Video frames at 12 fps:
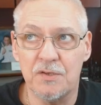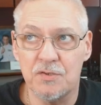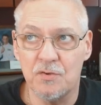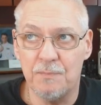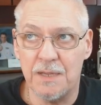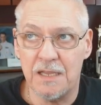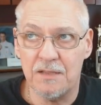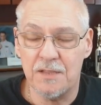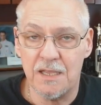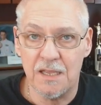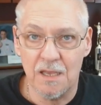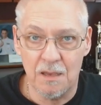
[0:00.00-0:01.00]
to be
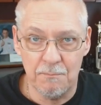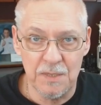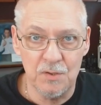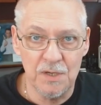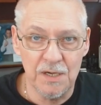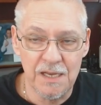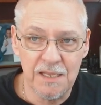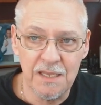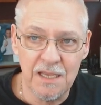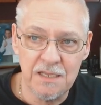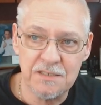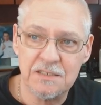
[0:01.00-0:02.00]
the immunity
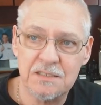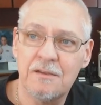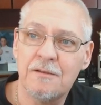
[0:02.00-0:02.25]
case.